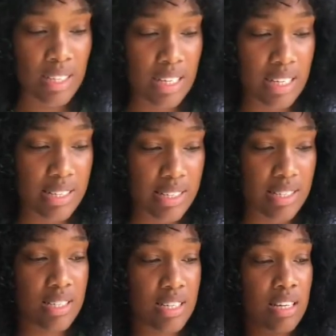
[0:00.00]

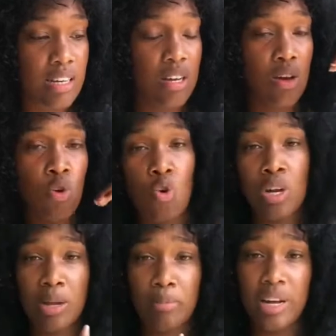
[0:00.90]
is hold
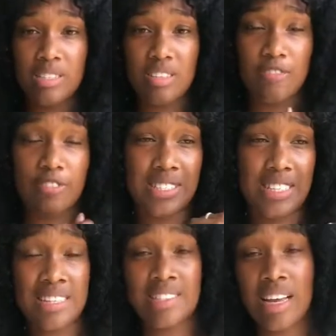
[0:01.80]
your breath for
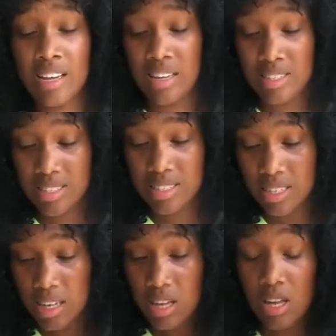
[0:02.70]
10 seconds.
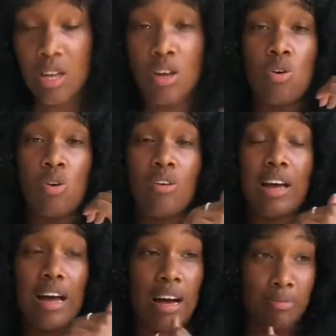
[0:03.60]

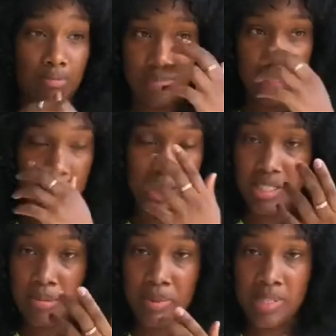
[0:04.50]
There's a
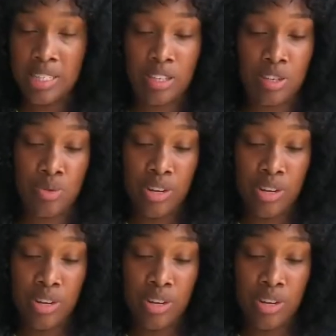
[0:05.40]
simple thing you could do